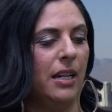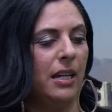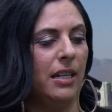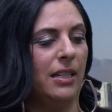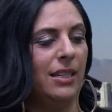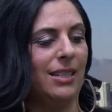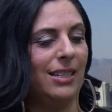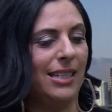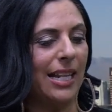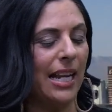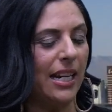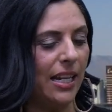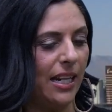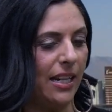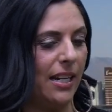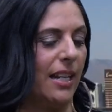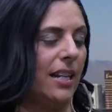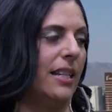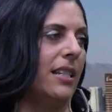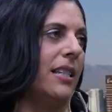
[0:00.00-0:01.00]

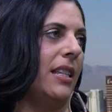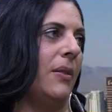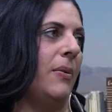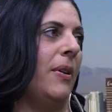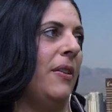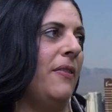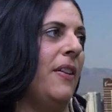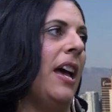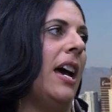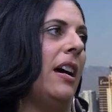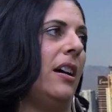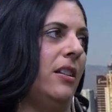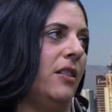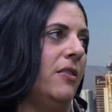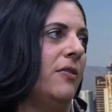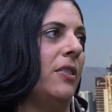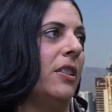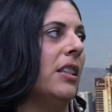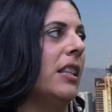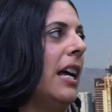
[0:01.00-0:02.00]
steadiness that we've had
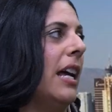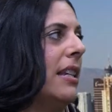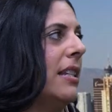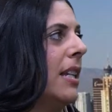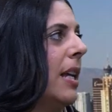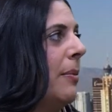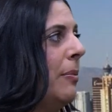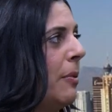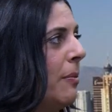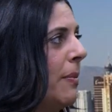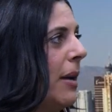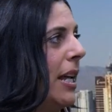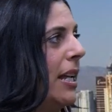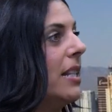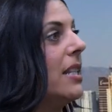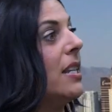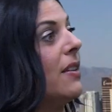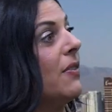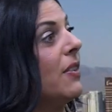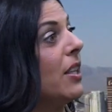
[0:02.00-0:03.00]
over the last couple
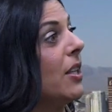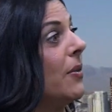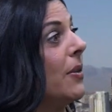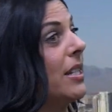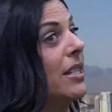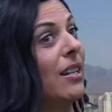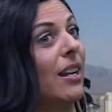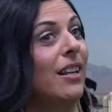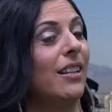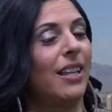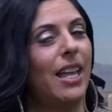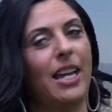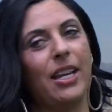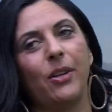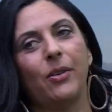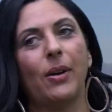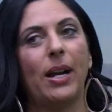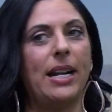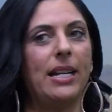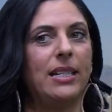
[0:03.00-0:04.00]
months, even though it's not
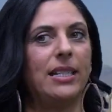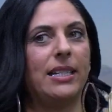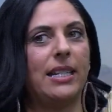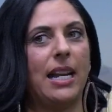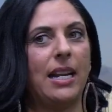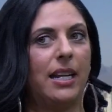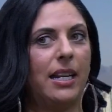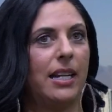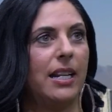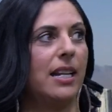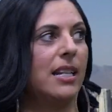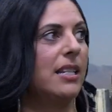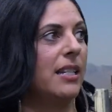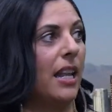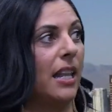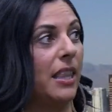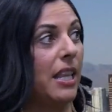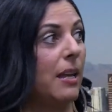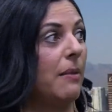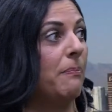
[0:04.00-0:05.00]
like great steadiness,
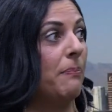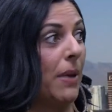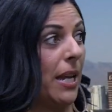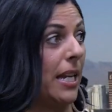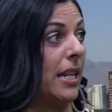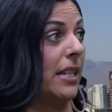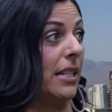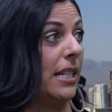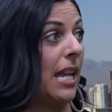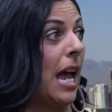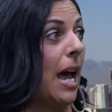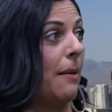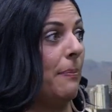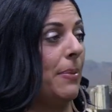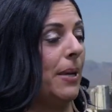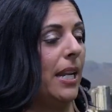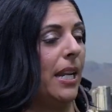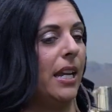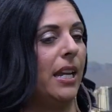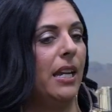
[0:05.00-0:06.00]
nothing big is
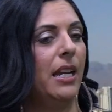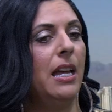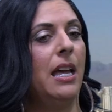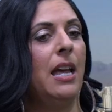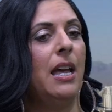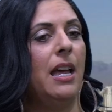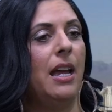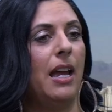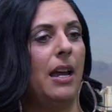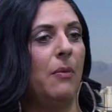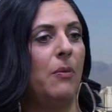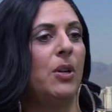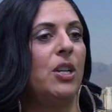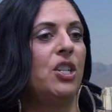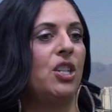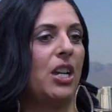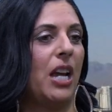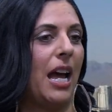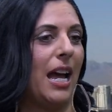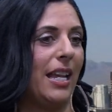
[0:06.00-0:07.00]
happening,
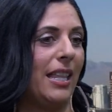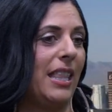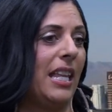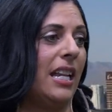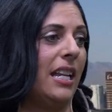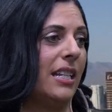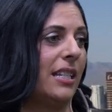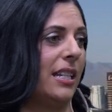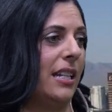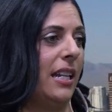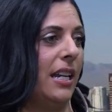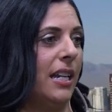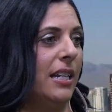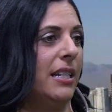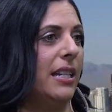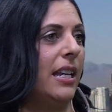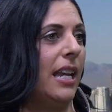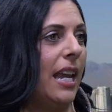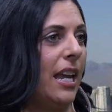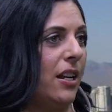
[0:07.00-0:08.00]
which I think is an
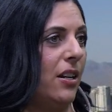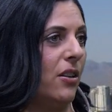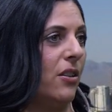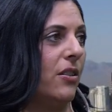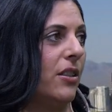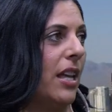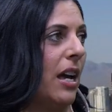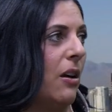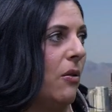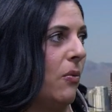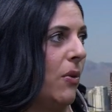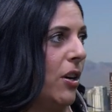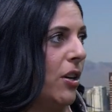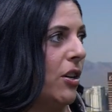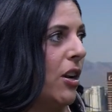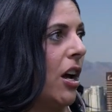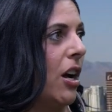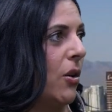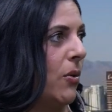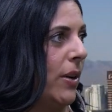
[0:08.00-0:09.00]
indicator that we're
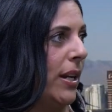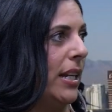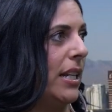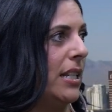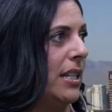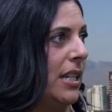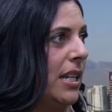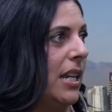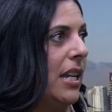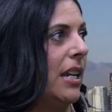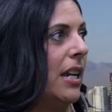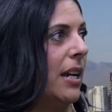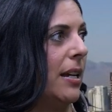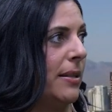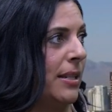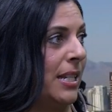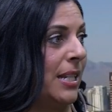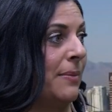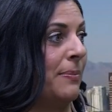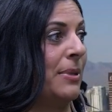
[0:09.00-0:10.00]
not going to see a
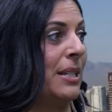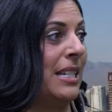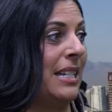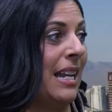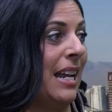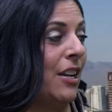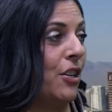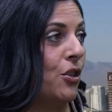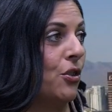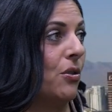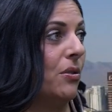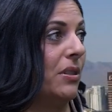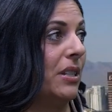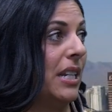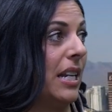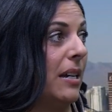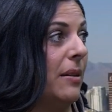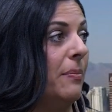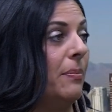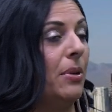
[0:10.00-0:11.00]
substantial
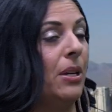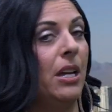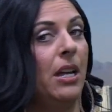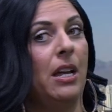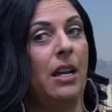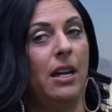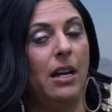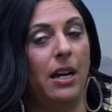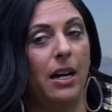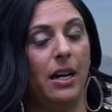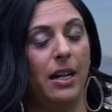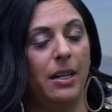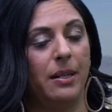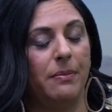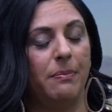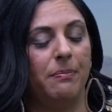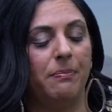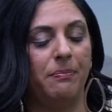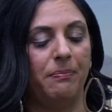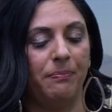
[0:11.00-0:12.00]
dip.
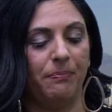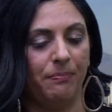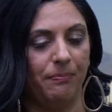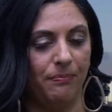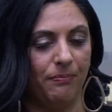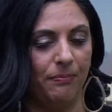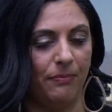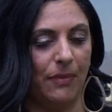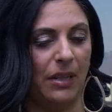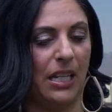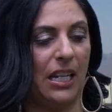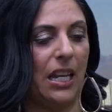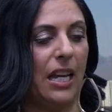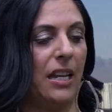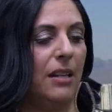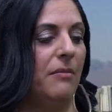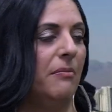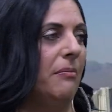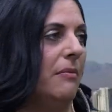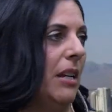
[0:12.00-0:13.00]

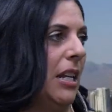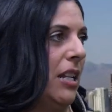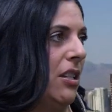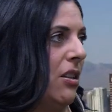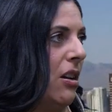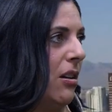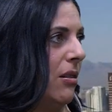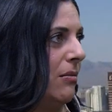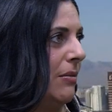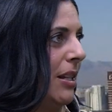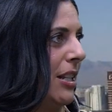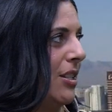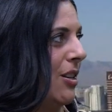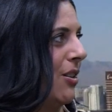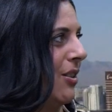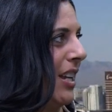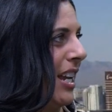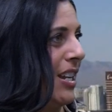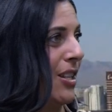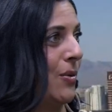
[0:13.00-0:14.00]
Again, it's all
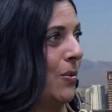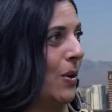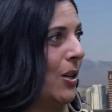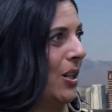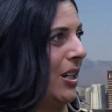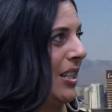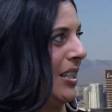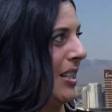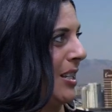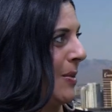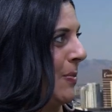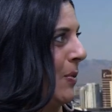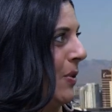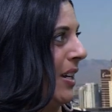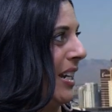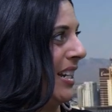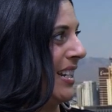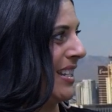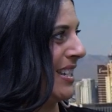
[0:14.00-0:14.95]
guesswork at this point.